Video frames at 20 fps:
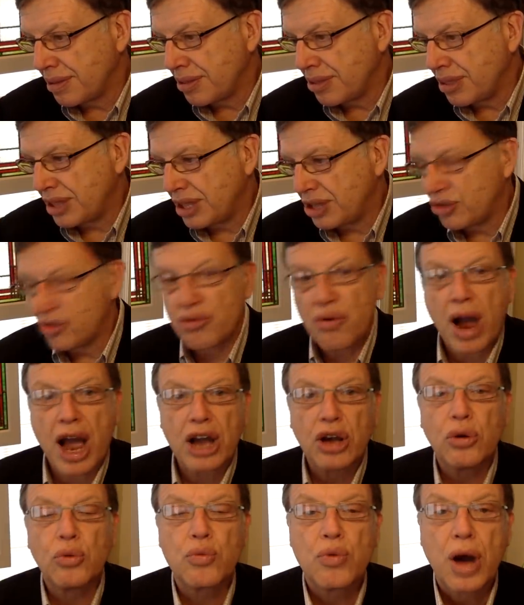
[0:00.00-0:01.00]
the
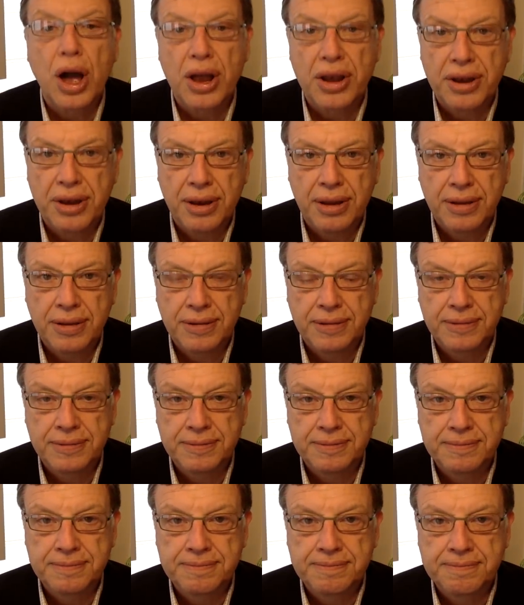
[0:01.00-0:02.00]
trial run,
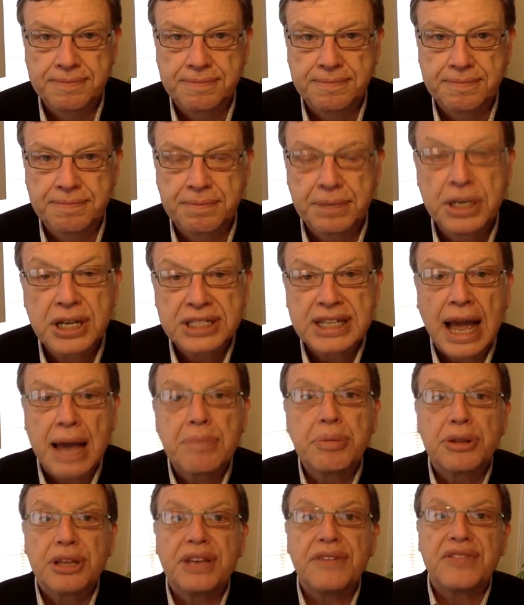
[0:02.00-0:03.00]
because I
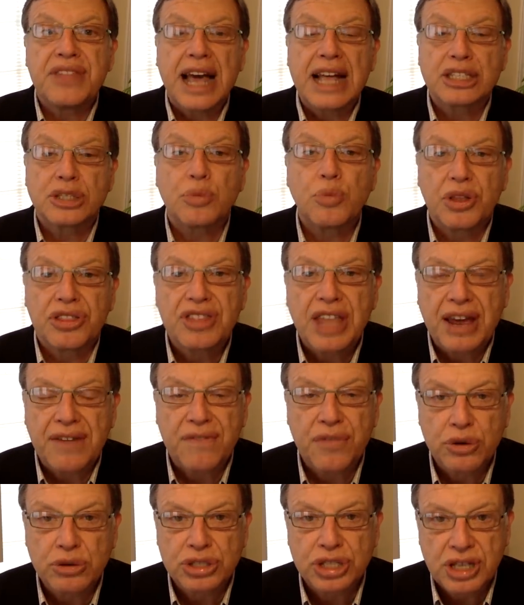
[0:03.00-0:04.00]
believe that's what
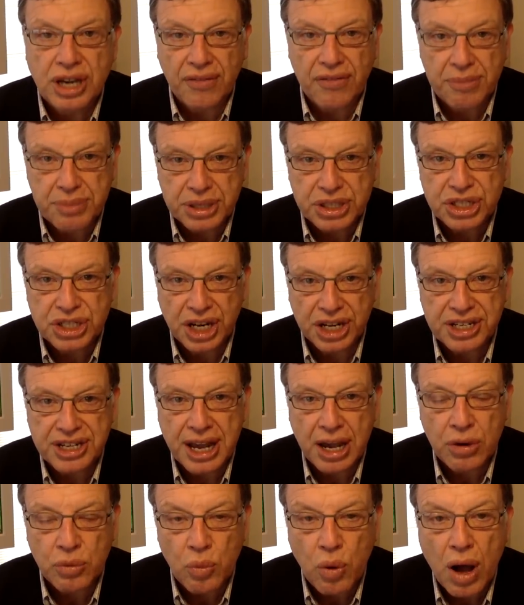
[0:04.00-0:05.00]
that first government
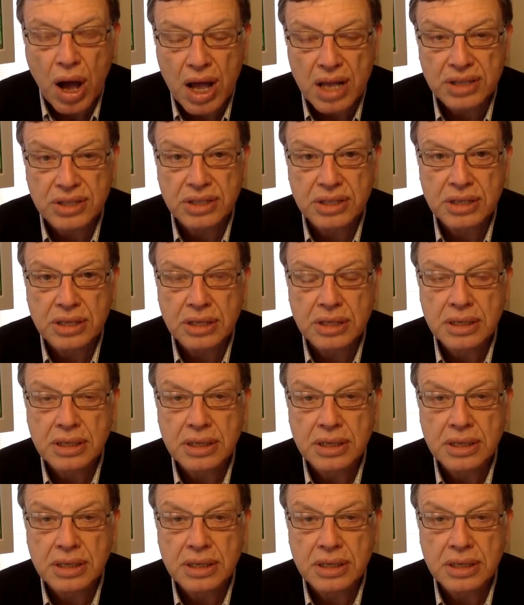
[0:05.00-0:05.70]
shutdown was.